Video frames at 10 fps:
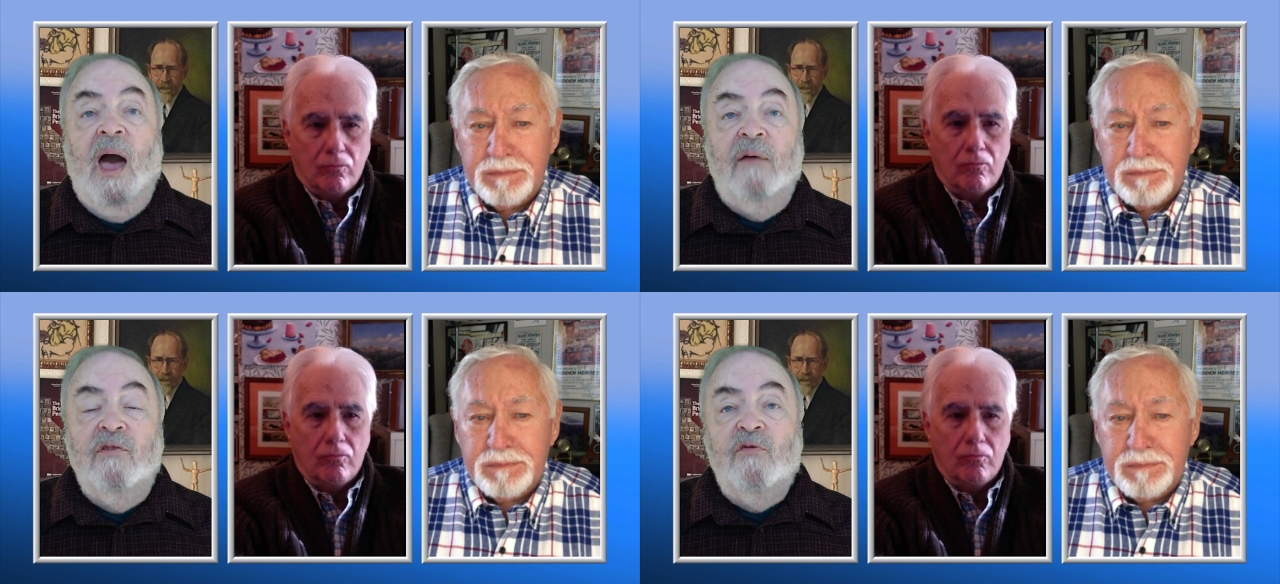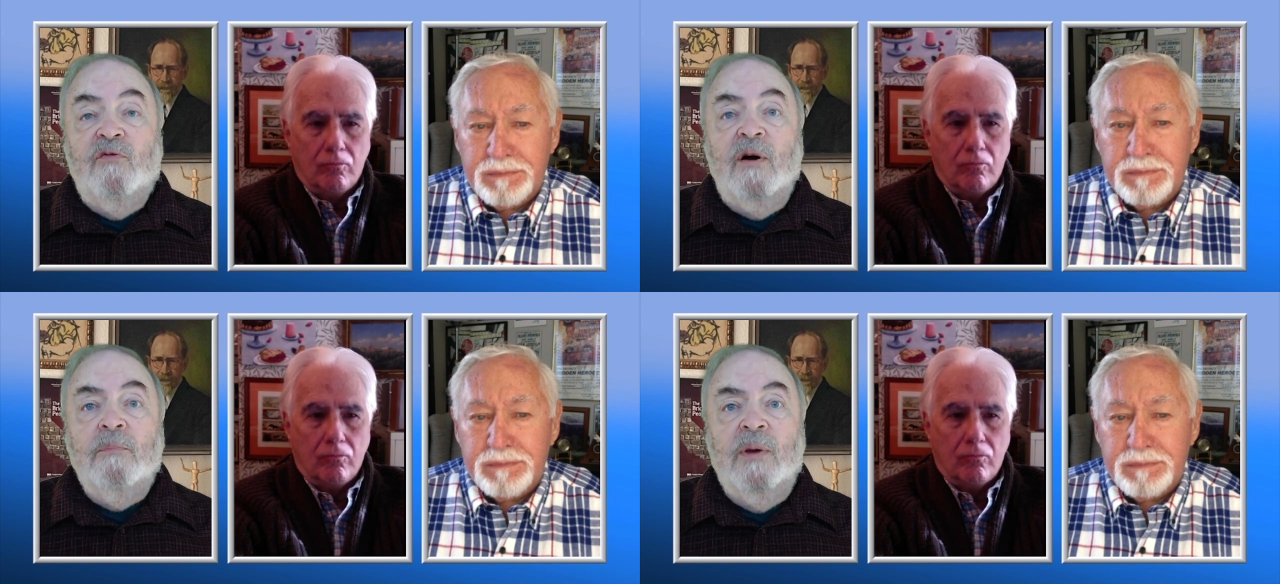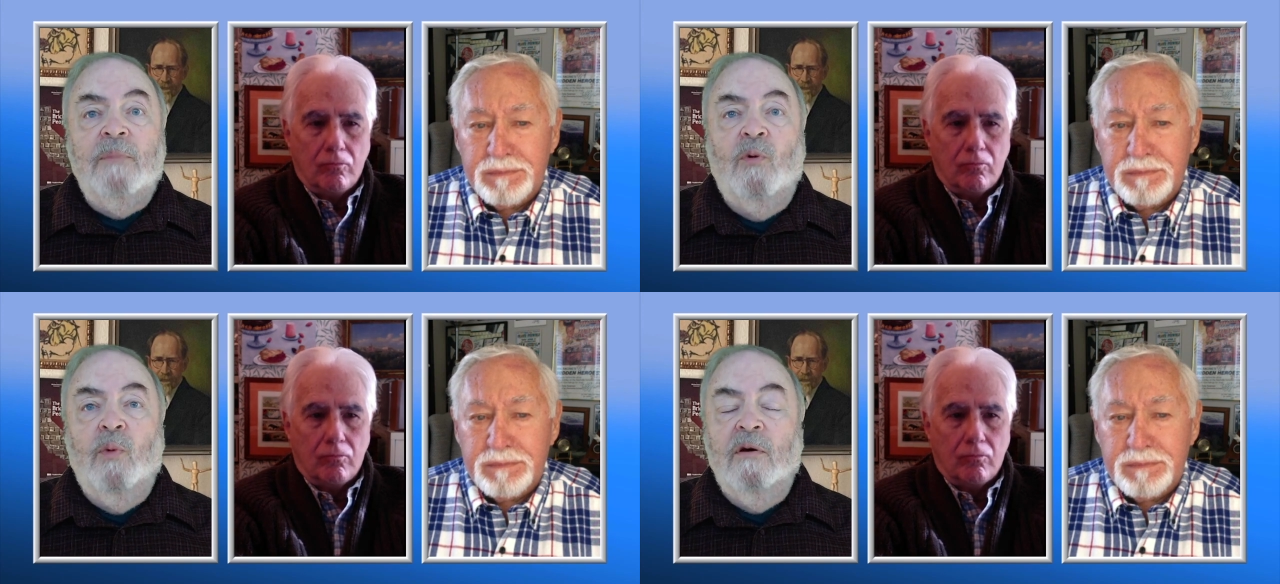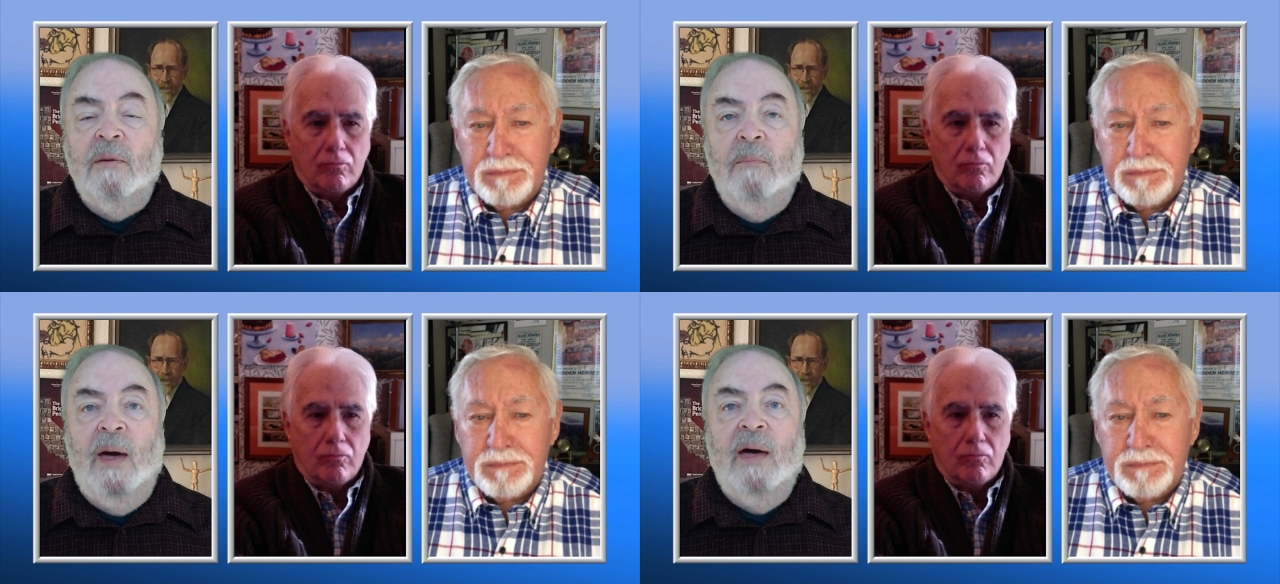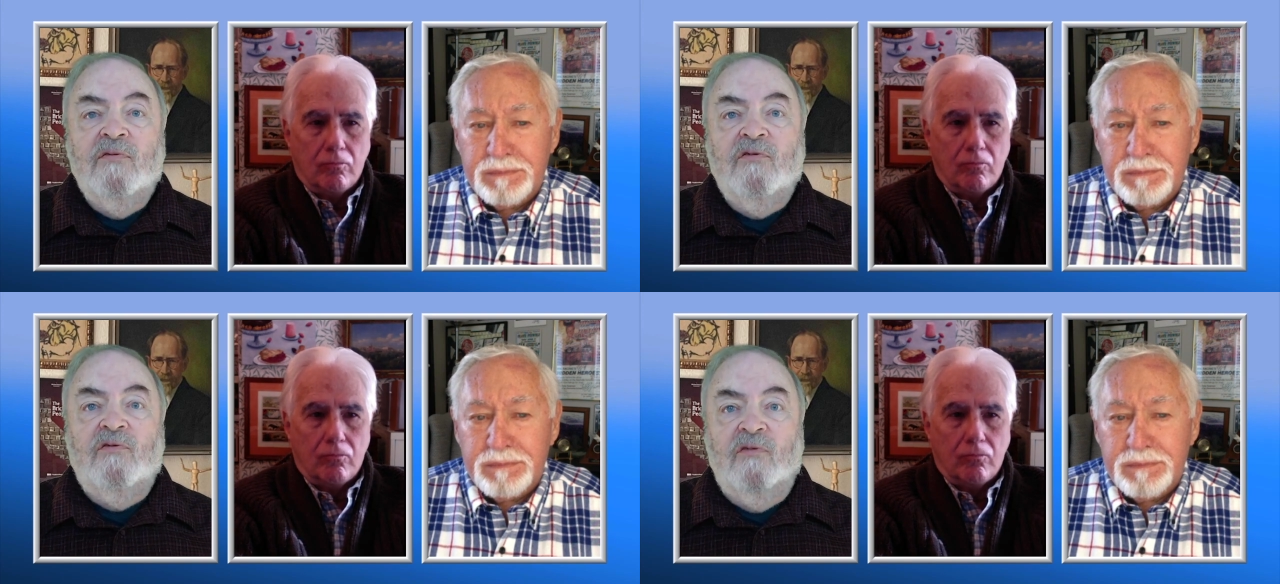Speaker 1: Have you found people wearing
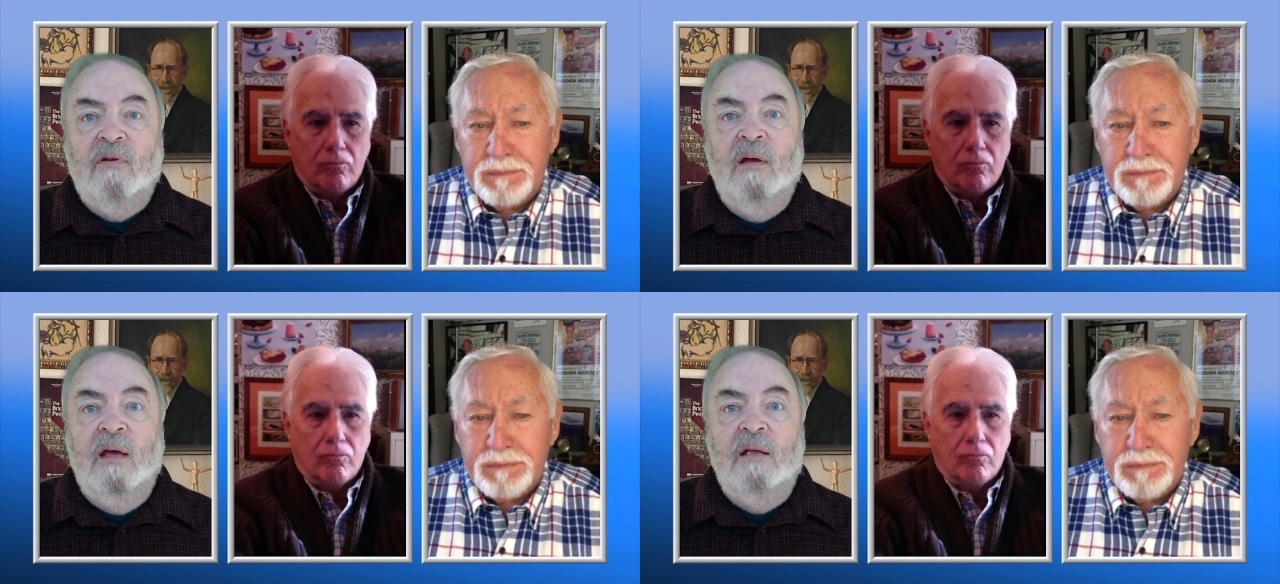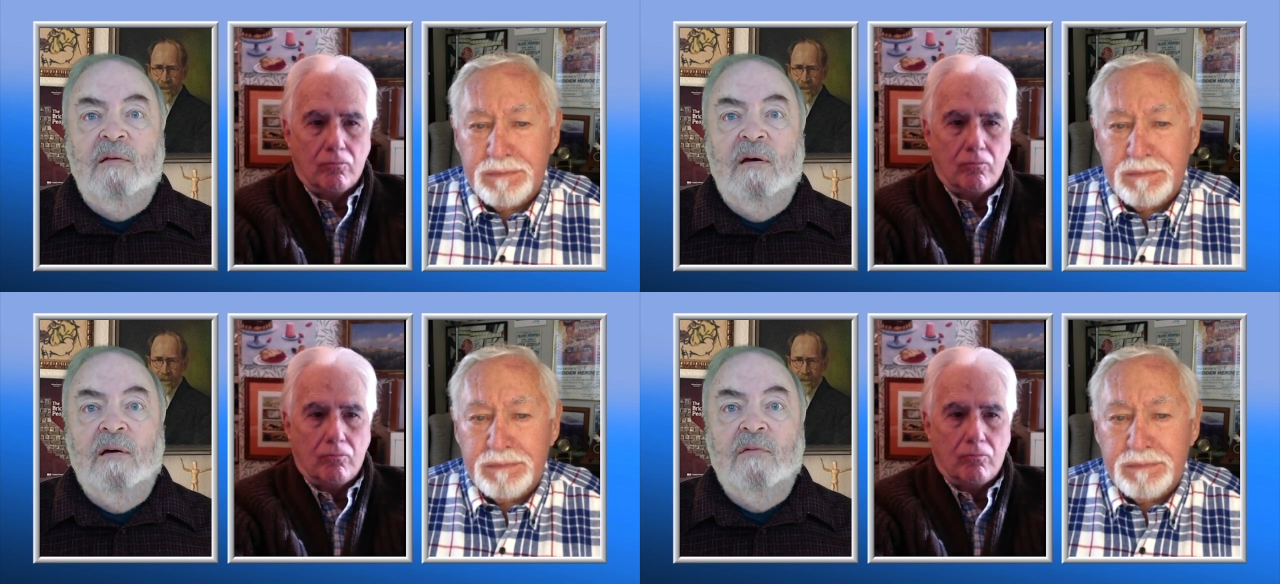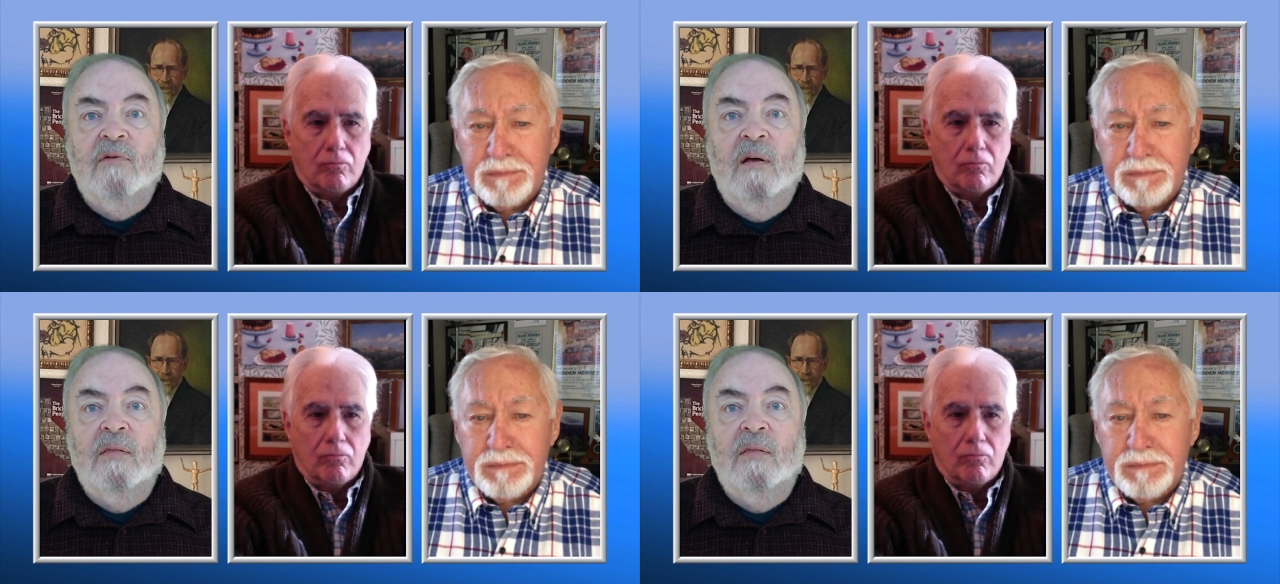masks in a